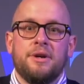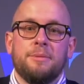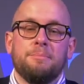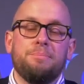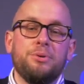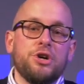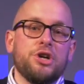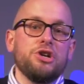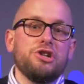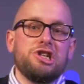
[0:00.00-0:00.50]

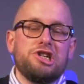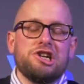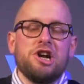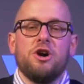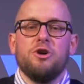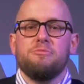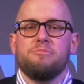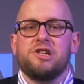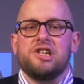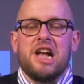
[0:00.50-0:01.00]
Book of
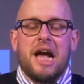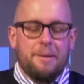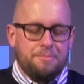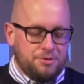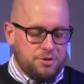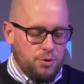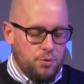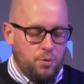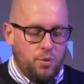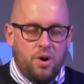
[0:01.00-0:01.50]
Job,
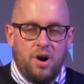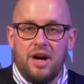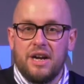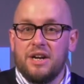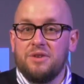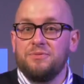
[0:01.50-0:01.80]
chapter 1.